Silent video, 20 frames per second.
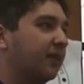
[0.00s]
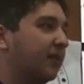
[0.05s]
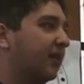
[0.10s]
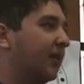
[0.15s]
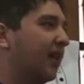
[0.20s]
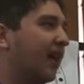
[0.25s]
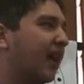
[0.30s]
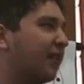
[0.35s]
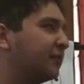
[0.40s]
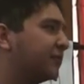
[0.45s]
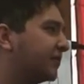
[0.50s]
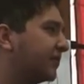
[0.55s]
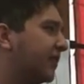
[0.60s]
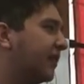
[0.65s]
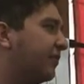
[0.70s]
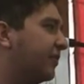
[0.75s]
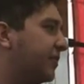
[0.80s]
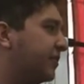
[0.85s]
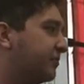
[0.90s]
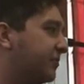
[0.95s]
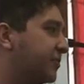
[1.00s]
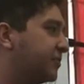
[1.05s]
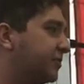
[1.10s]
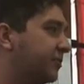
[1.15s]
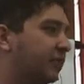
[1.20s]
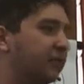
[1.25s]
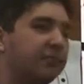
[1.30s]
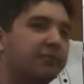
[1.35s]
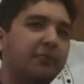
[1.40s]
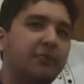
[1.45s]
Uh, I was a county
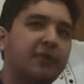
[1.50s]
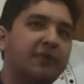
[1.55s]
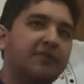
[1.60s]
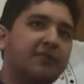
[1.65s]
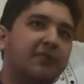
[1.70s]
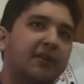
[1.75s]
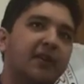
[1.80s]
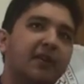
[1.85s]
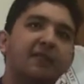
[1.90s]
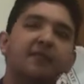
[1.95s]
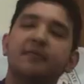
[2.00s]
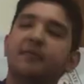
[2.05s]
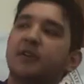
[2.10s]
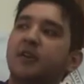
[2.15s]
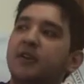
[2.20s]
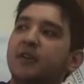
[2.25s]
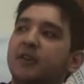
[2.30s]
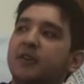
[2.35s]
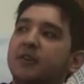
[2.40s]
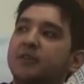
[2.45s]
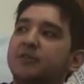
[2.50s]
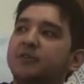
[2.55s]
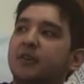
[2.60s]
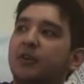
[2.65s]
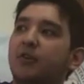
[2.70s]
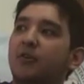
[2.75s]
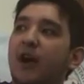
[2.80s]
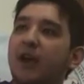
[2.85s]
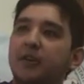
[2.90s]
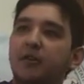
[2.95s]
commissioner at Boys State,
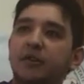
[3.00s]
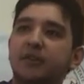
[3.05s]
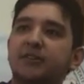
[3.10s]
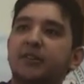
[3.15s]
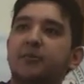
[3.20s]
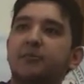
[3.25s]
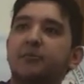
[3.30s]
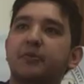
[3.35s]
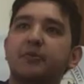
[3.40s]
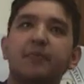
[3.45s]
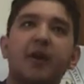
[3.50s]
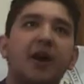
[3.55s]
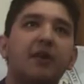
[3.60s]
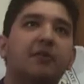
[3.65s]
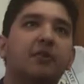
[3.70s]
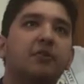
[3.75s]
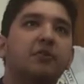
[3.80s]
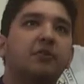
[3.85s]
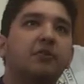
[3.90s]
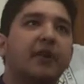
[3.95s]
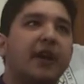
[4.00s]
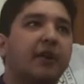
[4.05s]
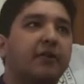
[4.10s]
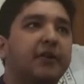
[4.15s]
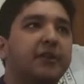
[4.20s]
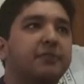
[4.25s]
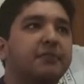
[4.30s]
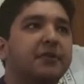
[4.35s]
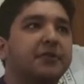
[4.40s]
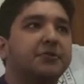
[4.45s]
so I hooked up with my local
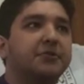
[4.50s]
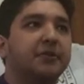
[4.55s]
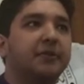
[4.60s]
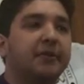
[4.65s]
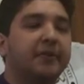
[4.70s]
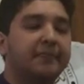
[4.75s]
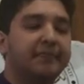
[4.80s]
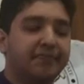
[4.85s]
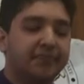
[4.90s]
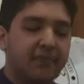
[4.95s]
county commissioner.